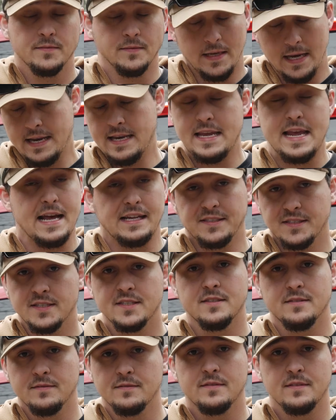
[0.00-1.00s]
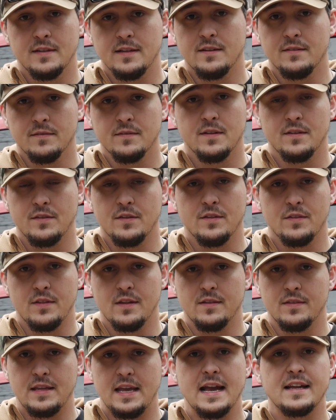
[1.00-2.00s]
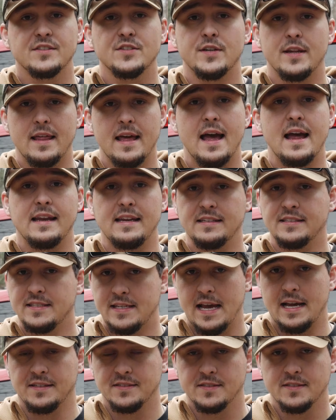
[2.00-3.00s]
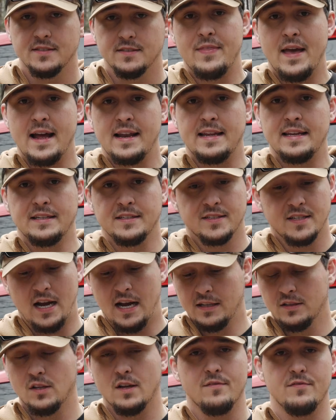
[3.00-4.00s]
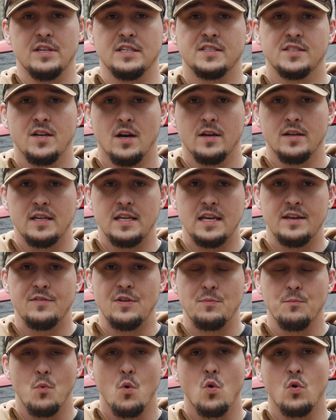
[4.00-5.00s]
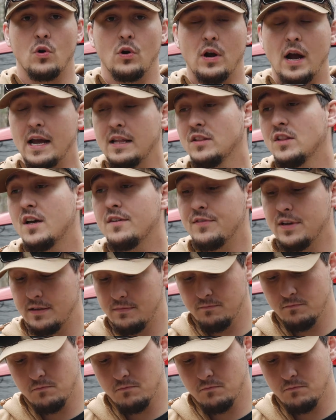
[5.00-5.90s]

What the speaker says: And yes, the answer to that is yes. That is, I love this gun even more. I love it